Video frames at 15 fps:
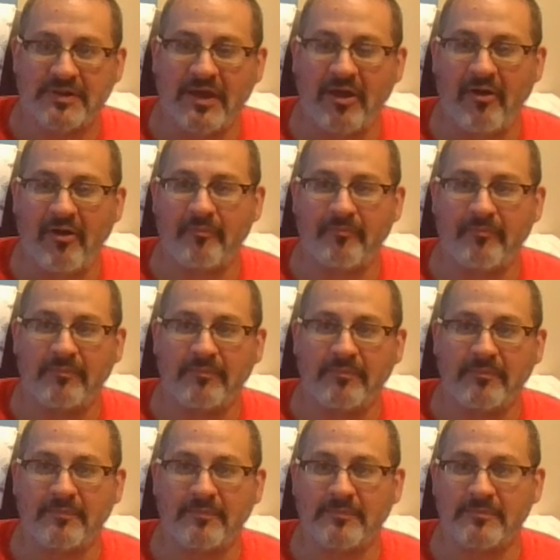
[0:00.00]

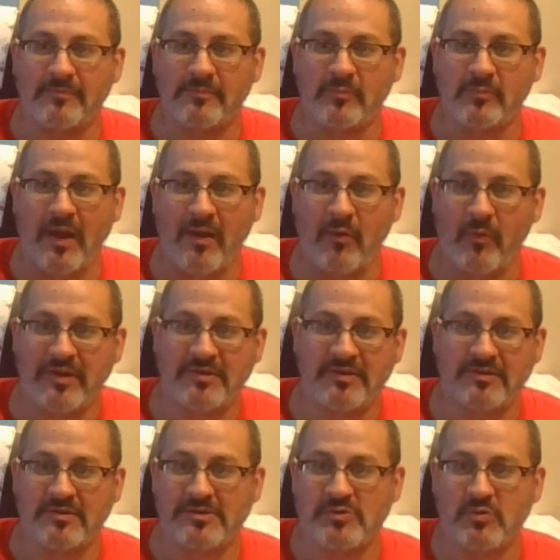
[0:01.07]
I went to
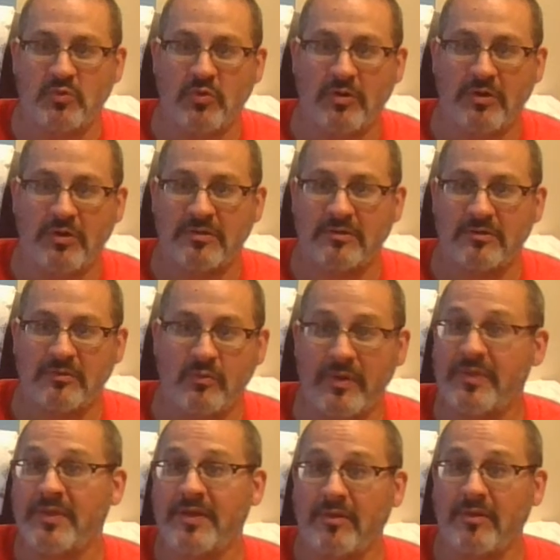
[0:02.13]
the store
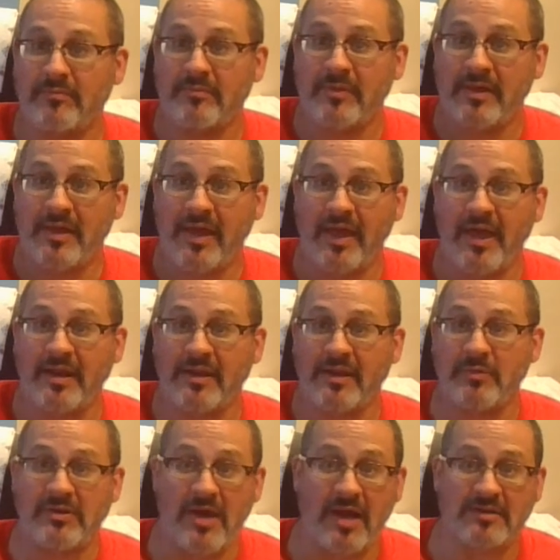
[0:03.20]
with him, and
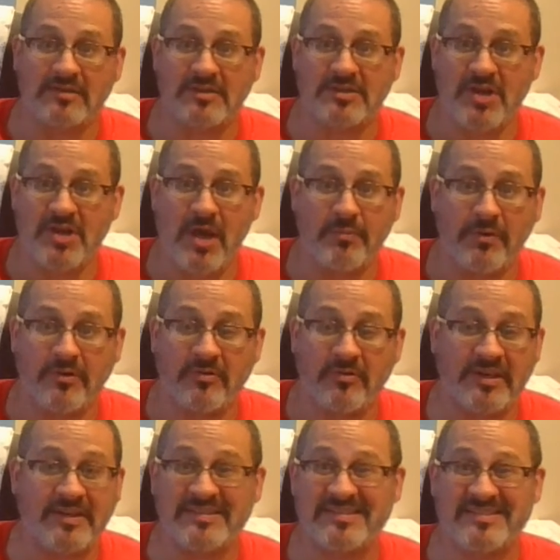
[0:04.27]
we talked to the shop owner,
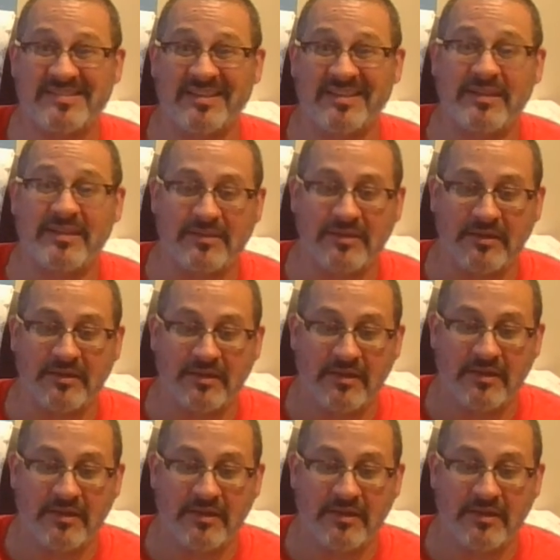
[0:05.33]
and he didn't steal anything.